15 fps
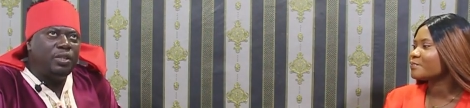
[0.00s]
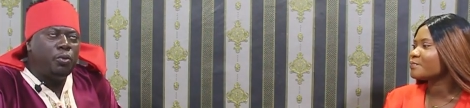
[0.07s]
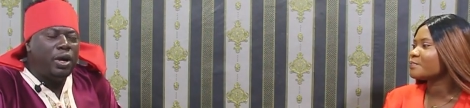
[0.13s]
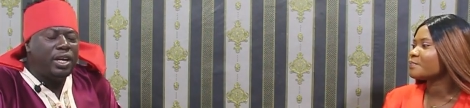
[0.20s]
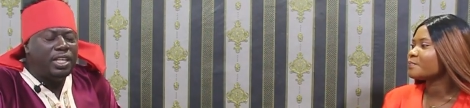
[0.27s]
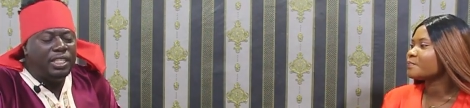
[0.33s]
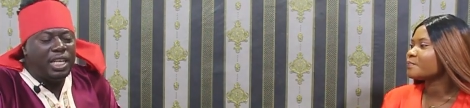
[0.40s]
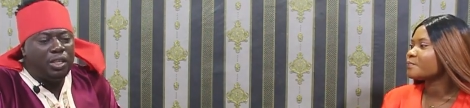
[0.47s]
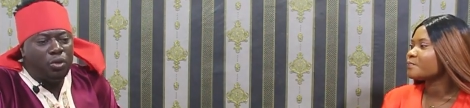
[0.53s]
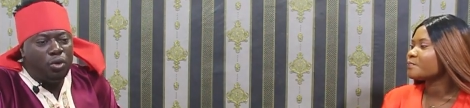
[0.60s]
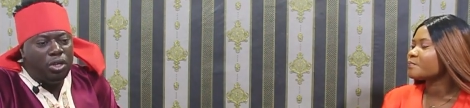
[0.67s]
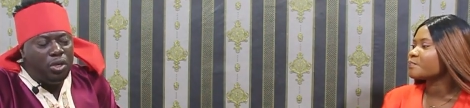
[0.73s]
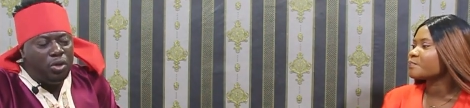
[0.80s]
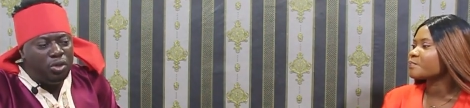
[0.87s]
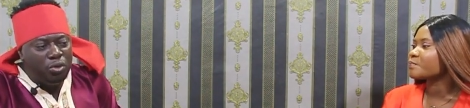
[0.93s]
Speaker 1: the work is just
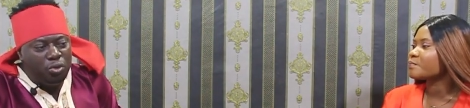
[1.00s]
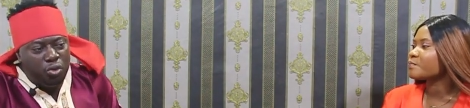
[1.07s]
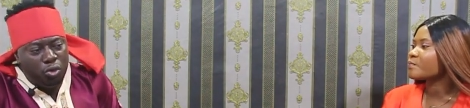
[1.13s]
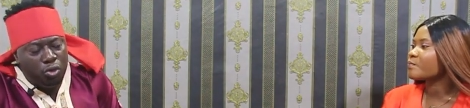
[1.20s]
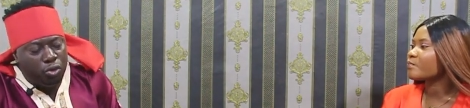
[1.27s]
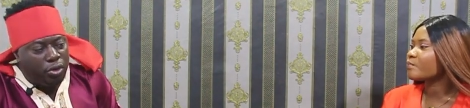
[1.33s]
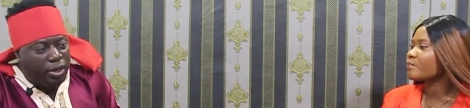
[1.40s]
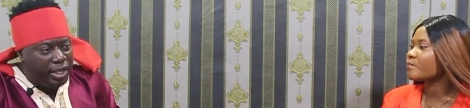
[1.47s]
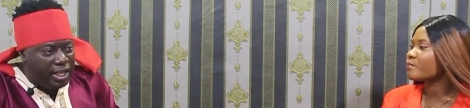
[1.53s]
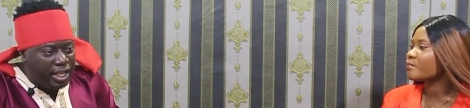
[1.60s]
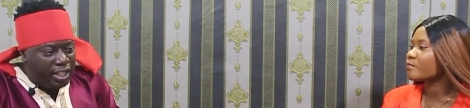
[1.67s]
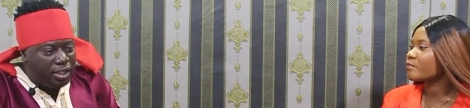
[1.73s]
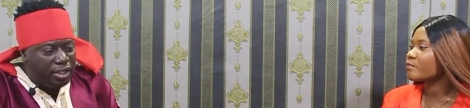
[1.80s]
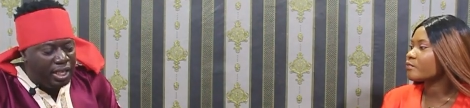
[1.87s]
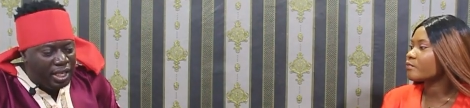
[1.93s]
only 2 to 3
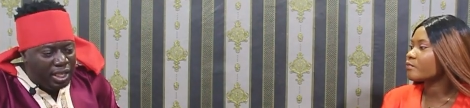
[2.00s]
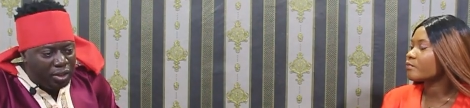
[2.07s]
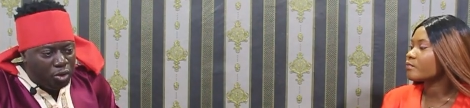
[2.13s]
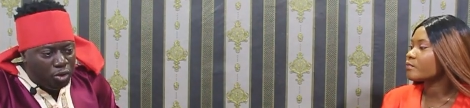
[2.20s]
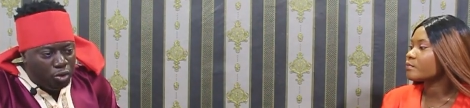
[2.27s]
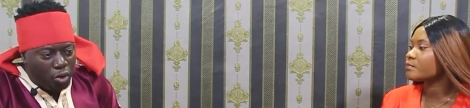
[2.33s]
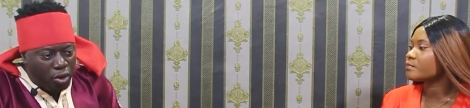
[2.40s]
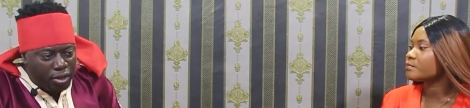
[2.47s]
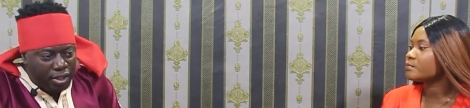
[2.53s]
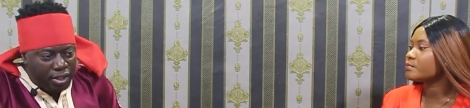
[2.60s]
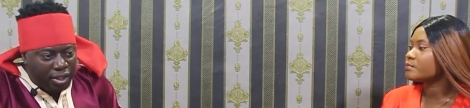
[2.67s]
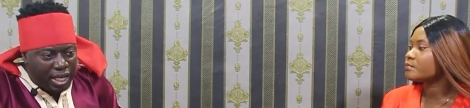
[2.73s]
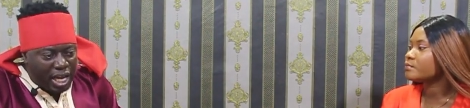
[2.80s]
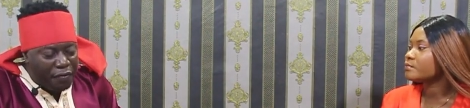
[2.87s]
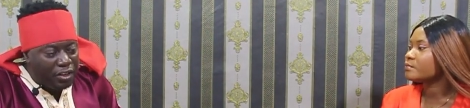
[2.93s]
days to
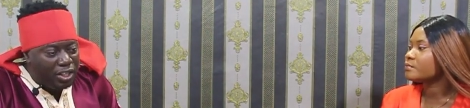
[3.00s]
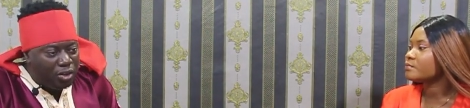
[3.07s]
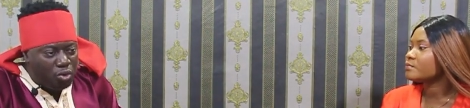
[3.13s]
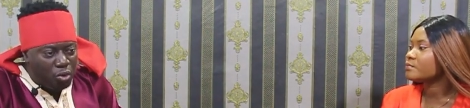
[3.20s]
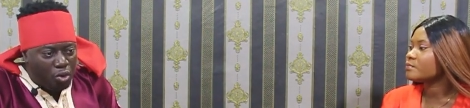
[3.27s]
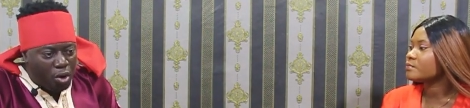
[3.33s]
join everything to